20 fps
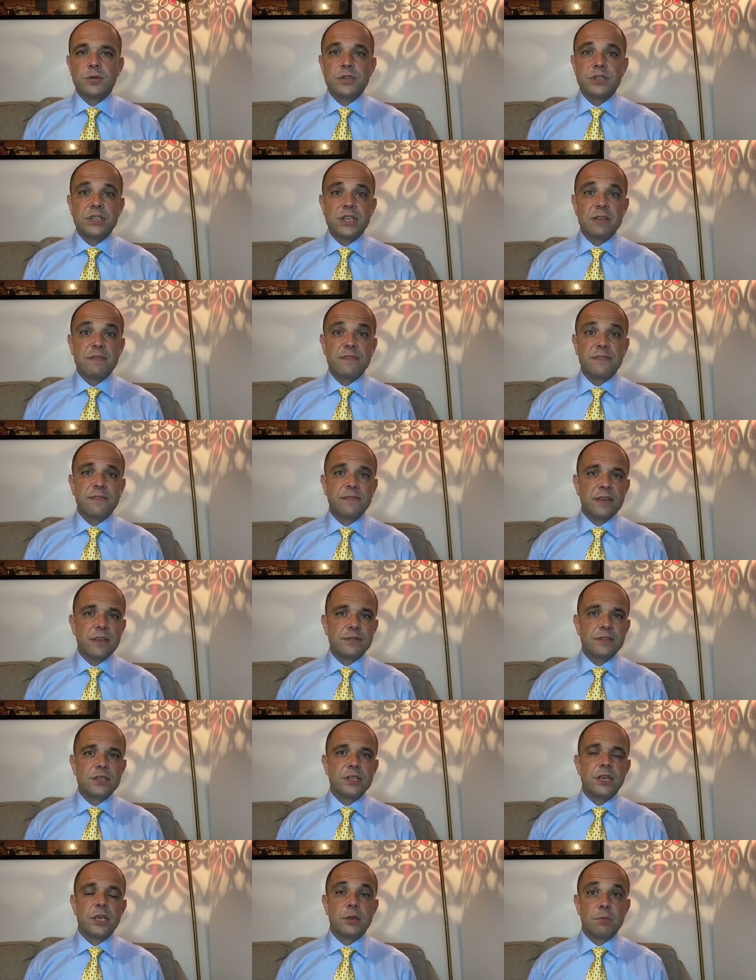you receive
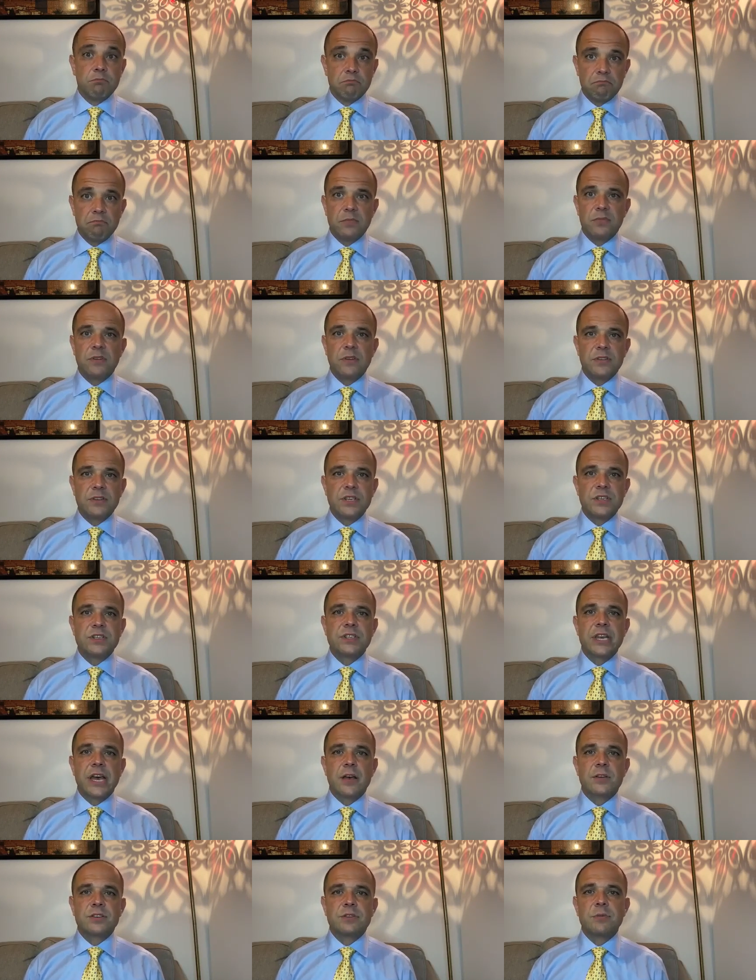
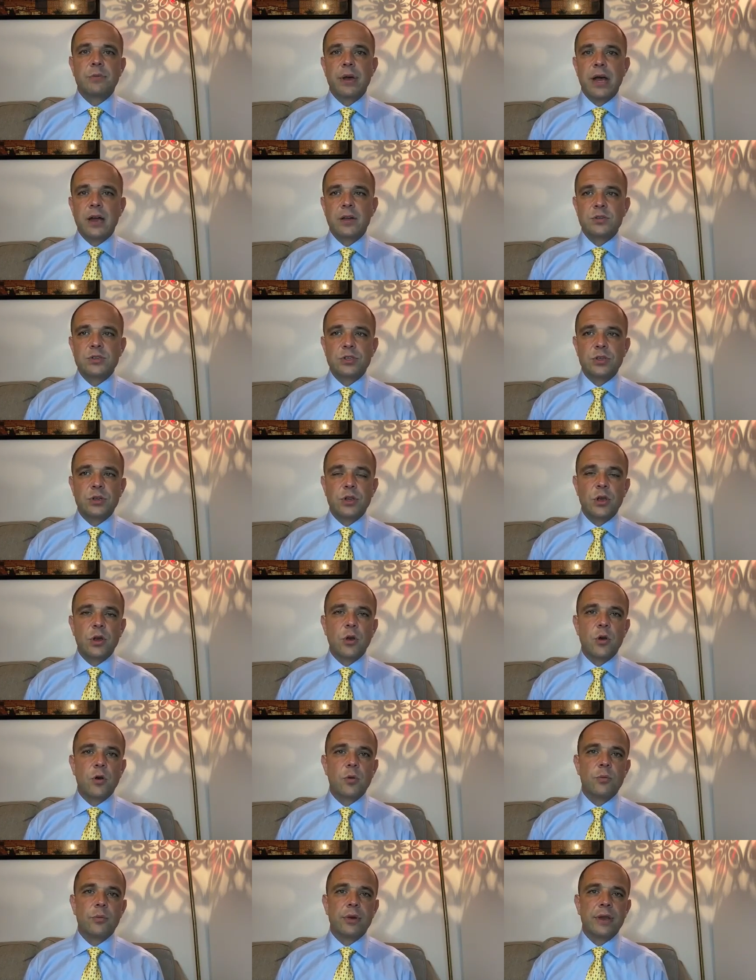£50,000 in your
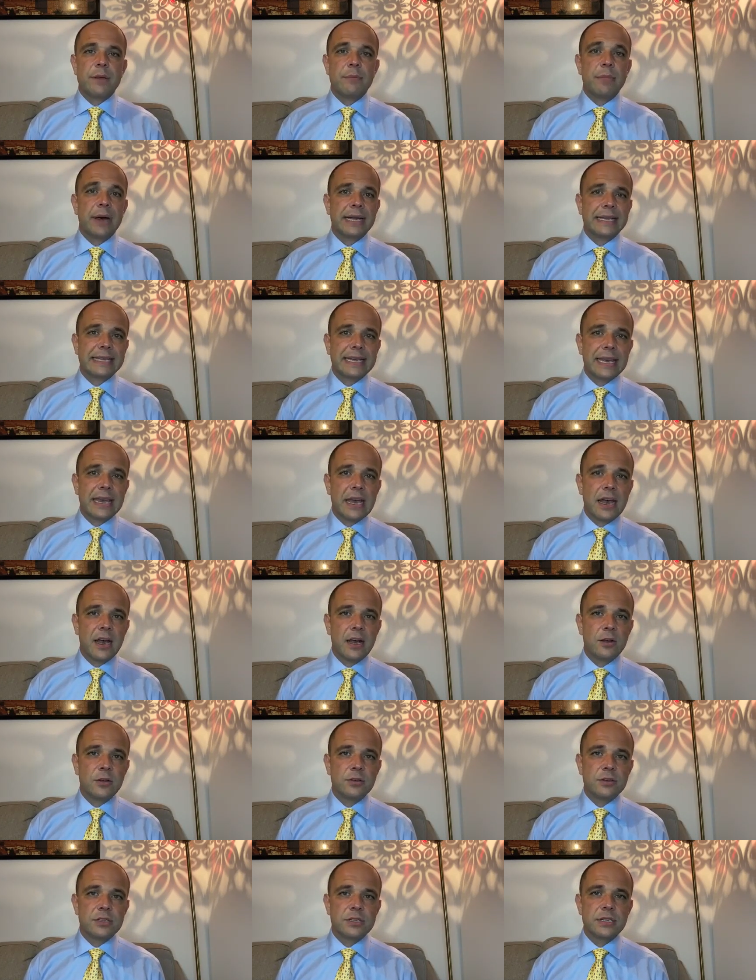company bank
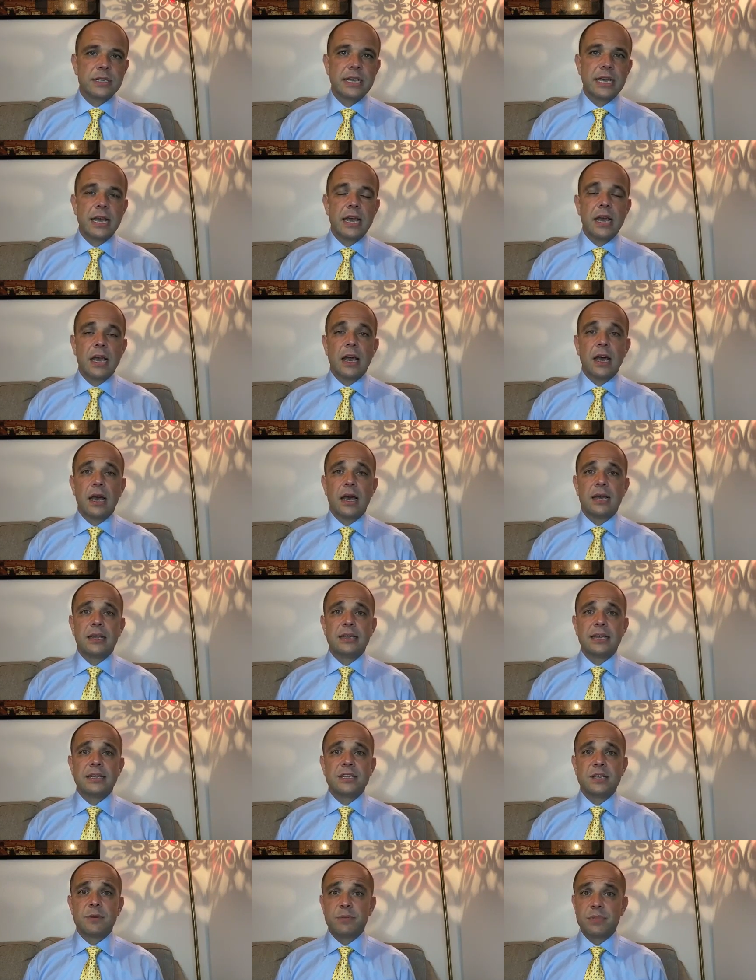account,
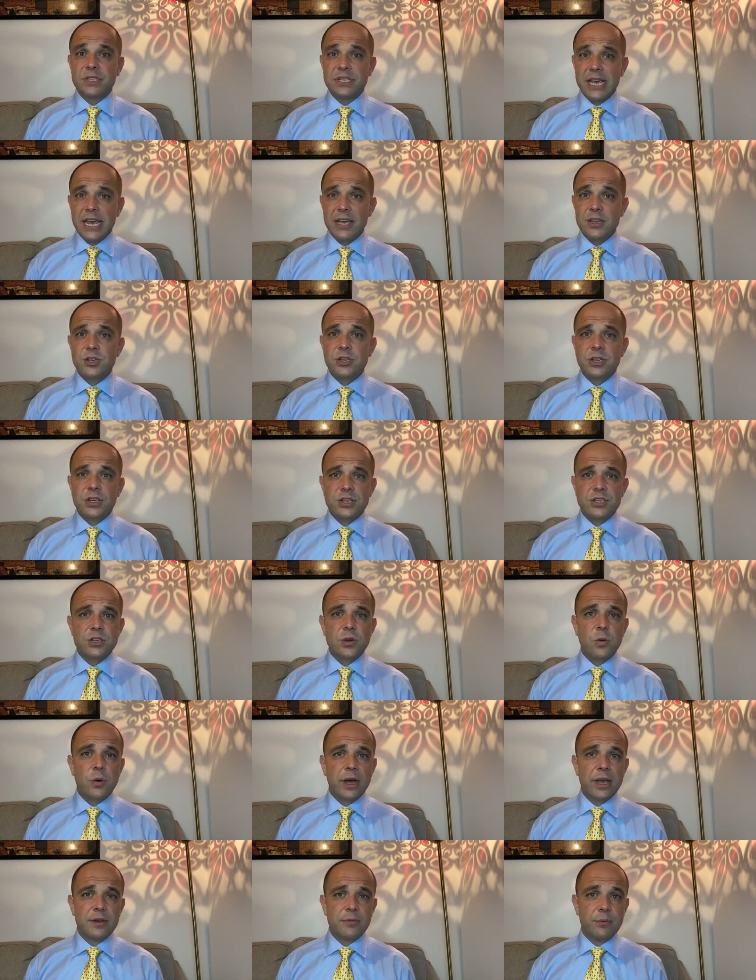and the temptation is
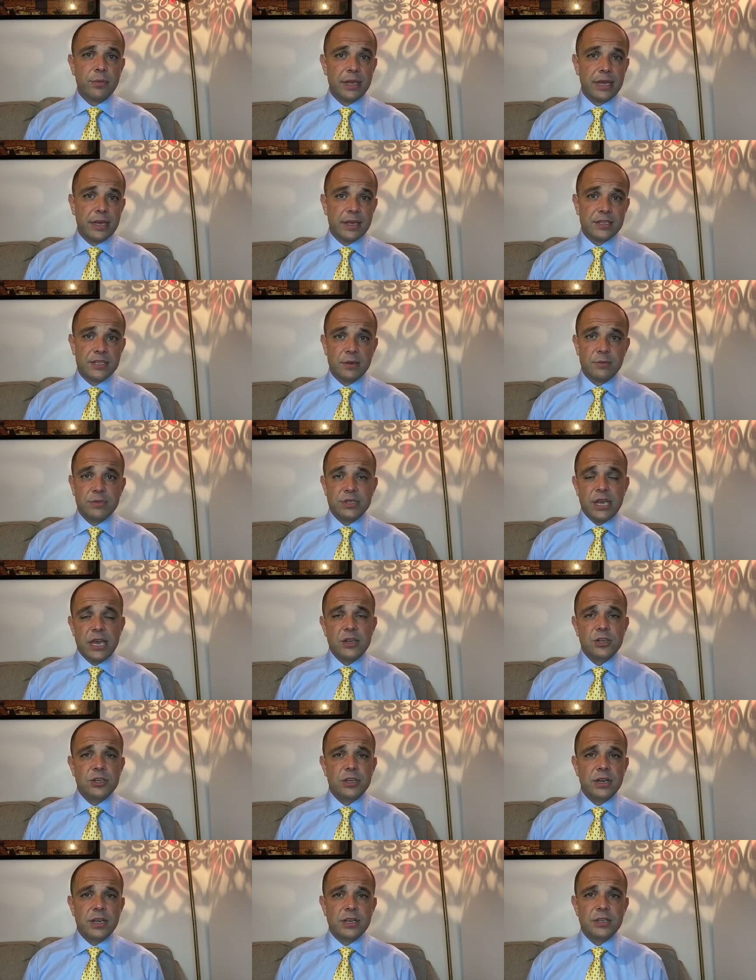quite big.
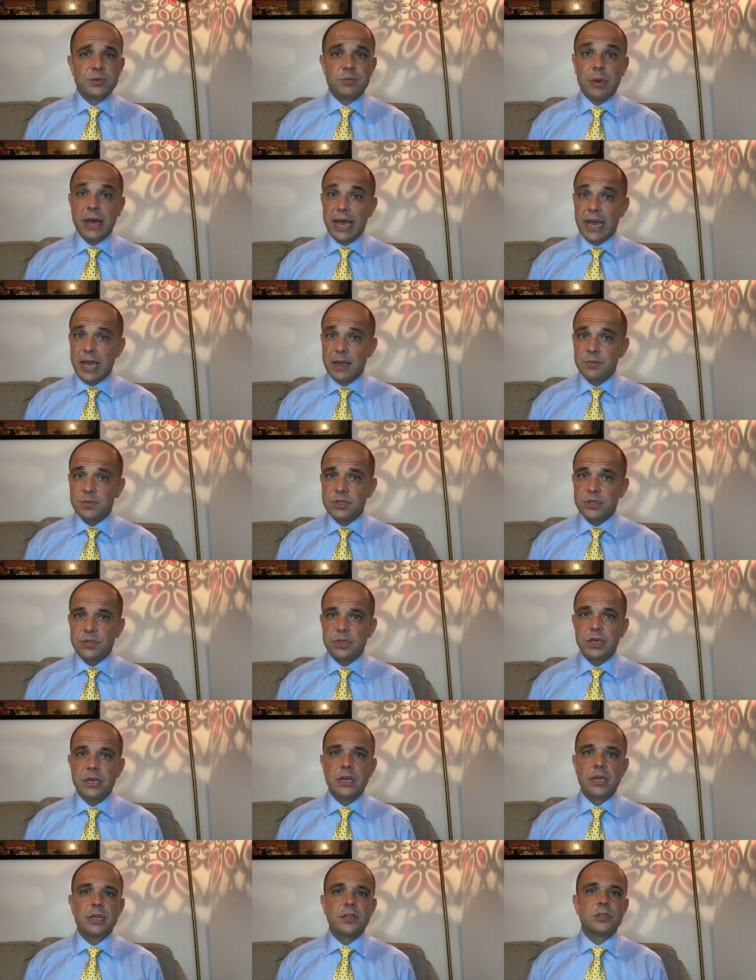Temptation is
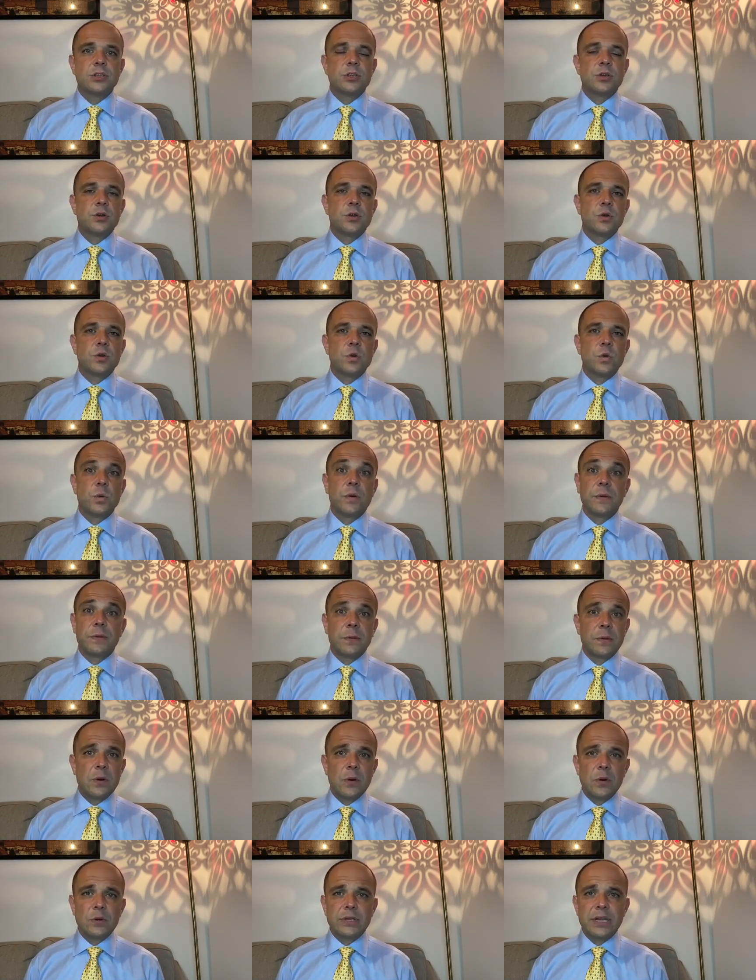perhaps to
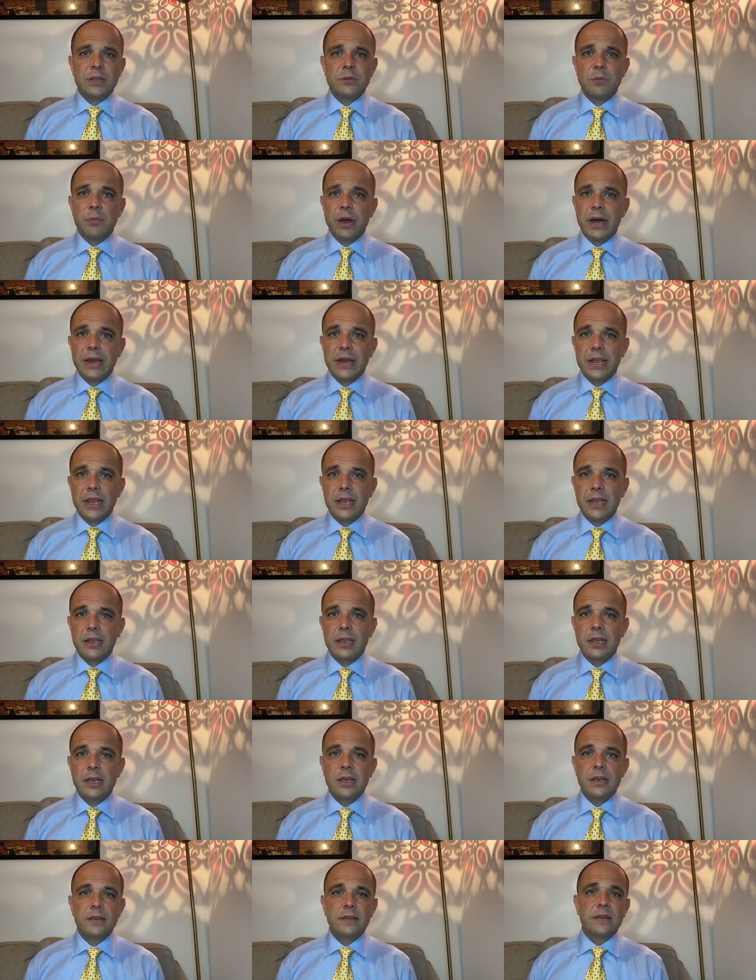withdraw that
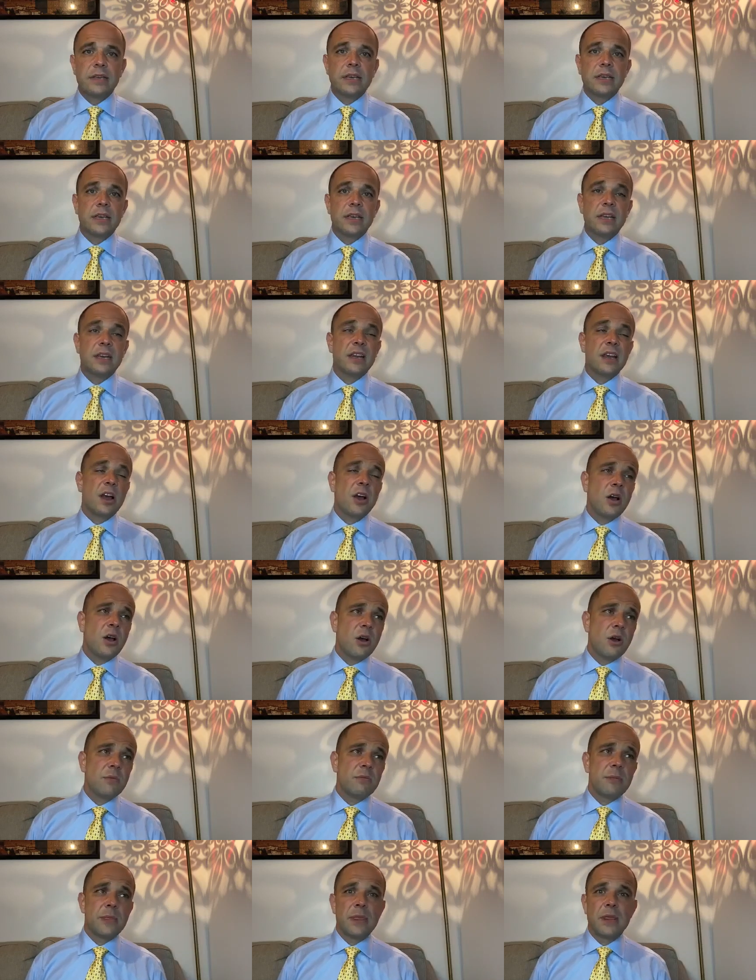money, thinking,
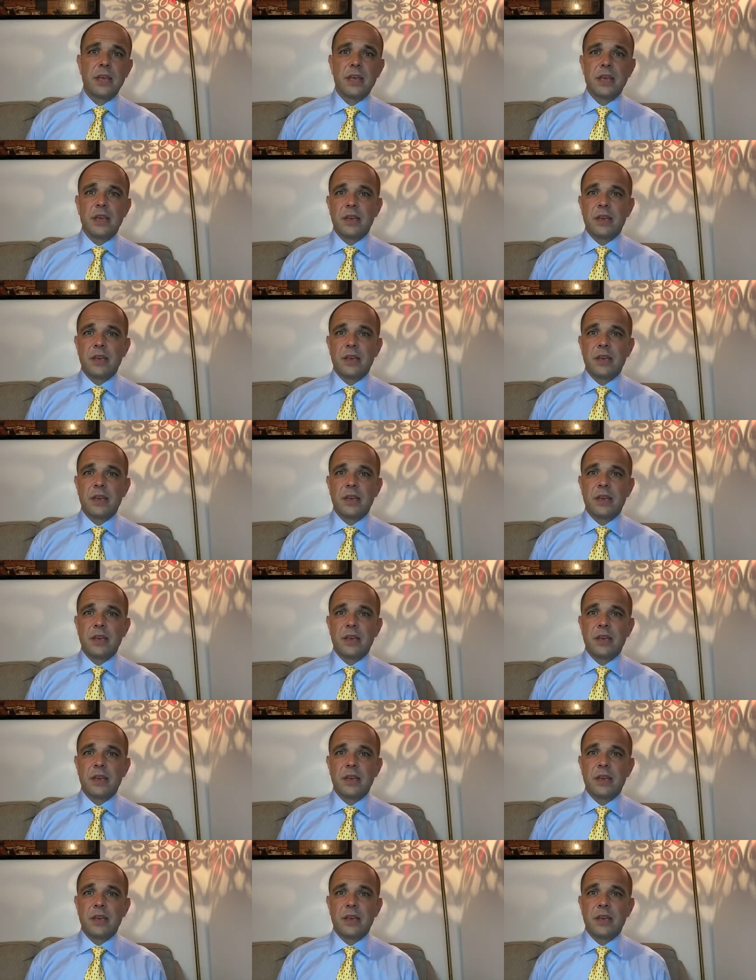oh,